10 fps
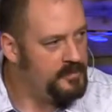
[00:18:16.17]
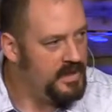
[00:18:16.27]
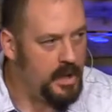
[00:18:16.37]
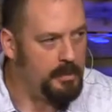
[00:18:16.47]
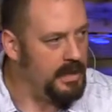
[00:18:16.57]

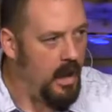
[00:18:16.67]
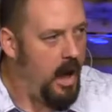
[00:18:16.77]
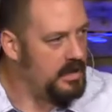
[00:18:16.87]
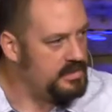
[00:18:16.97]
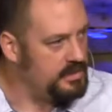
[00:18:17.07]
They'll be
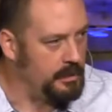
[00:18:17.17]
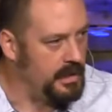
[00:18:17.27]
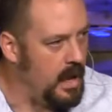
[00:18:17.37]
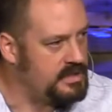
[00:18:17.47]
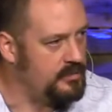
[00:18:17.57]
lost. They'll be
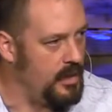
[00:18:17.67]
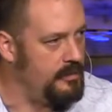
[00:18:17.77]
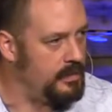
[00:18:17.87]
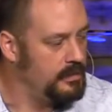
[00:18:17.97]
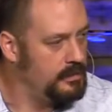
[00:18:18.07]
lost
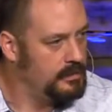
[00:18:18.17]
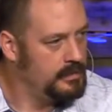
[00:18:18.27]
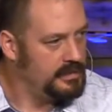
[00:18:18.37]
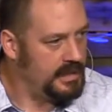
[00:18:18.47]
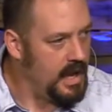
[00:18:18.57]
forever.
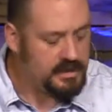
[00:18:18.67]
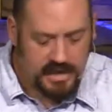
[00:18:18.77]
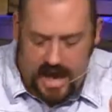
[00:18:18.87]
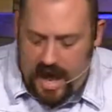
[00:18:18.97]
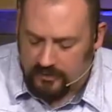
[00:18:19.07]
They got
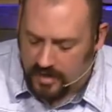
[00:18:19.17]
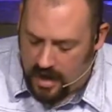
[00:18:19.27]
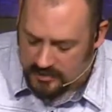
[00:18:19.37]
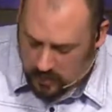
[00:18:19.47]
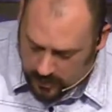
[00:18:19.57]
to have
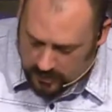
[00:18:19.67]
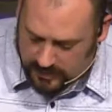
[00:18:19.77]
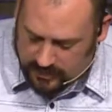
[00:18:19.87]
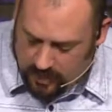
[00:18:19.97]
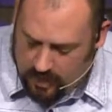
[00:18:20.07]
God's word
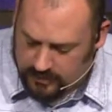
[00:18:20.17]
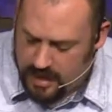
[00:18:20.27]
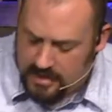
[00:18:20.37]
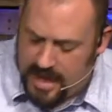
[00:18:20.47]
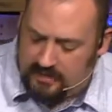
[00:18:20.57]
in their heart.
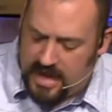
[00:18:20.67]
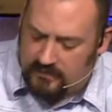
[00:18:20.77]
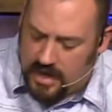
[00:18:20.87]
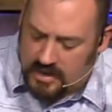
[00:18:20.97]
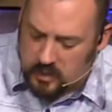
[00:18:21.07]
They have to
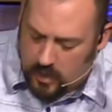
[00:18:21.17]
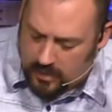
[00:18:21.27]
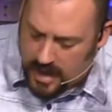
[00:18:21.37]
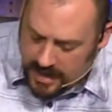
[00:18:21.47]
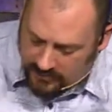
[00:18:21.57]
have God's
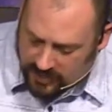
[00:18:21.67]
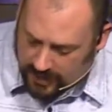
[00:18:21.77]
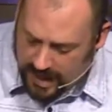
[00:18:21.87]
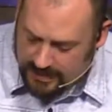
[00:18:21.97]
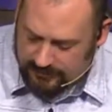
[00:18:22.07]
word in their
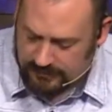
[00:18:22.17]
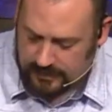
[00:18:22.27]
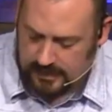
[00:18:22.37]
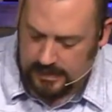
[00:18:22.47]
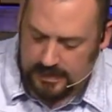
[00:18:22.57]
life.
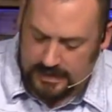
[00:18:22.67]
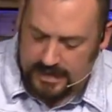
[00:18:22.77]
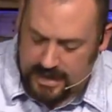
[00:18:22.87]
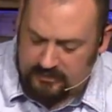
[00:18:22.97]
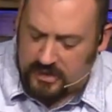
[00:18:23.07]

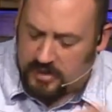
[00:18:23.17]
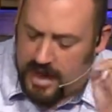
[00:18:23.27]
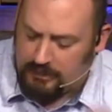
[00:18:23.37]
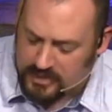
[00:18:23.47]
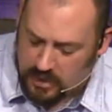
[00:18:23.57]
Give them the
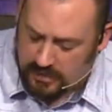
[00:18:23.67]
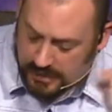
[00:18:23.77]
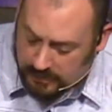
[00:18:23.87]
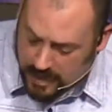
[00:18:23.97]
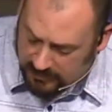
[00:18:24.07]
opportunity
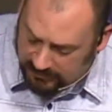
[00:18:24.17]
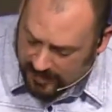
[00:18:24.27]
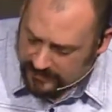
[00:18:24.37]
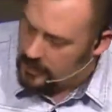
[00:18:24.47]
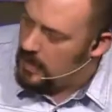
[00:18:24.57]
to be able to
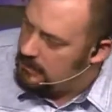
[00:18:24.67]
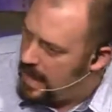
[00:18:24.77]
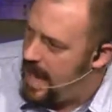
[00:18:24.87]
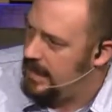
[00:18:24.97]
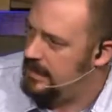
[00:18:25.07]
find their way
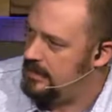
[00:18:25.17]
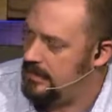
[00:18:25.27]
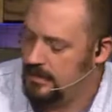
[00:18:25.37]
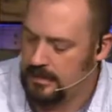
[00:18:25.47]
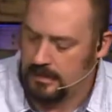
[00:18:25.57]
back.
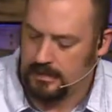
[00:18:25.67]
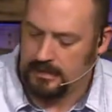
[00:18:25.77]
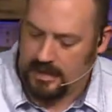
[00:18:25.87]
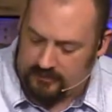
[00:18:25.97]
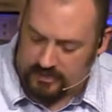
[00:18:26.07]

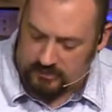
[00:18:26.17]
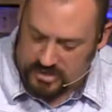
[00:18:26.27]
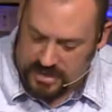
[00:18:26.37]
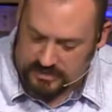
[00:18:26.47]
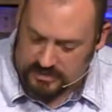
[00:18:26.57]
Give them
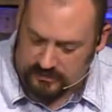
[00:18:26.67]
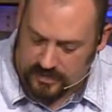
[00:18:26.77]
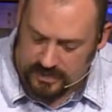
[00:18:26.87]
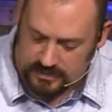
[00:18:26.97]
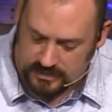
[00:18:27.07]
Jesus,
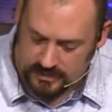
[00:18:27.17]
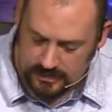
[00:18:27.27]
friends.